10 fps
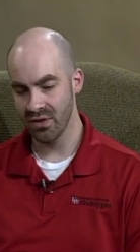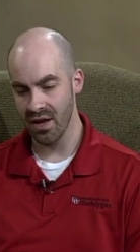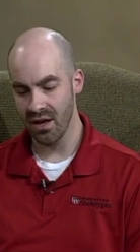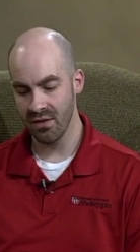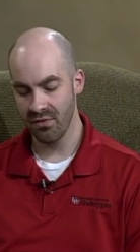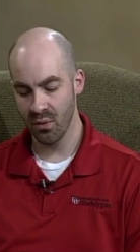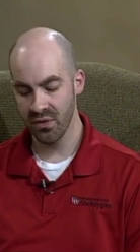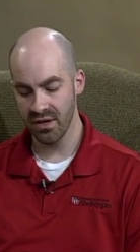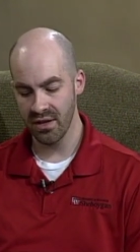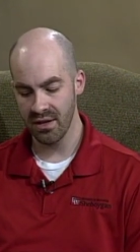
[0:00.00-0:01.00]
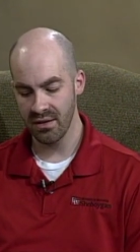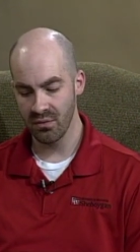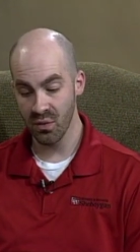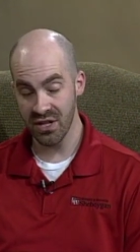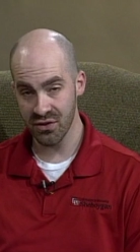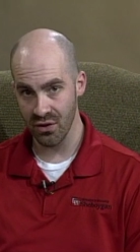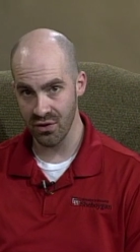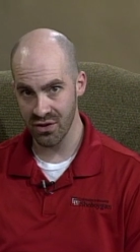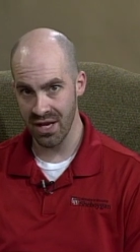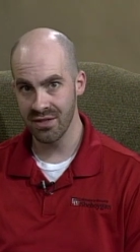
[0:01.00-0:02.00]
the for the
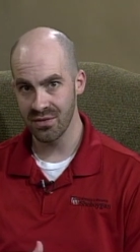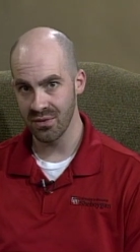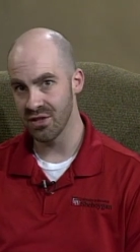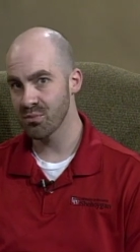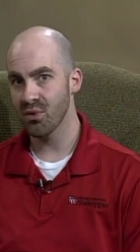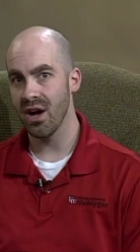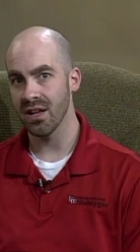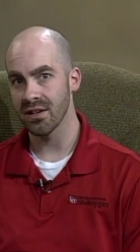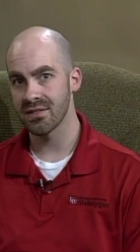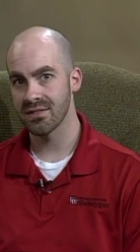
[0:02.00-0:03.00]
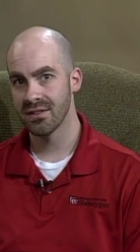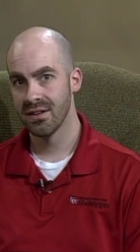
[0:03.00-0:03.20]
research into these products.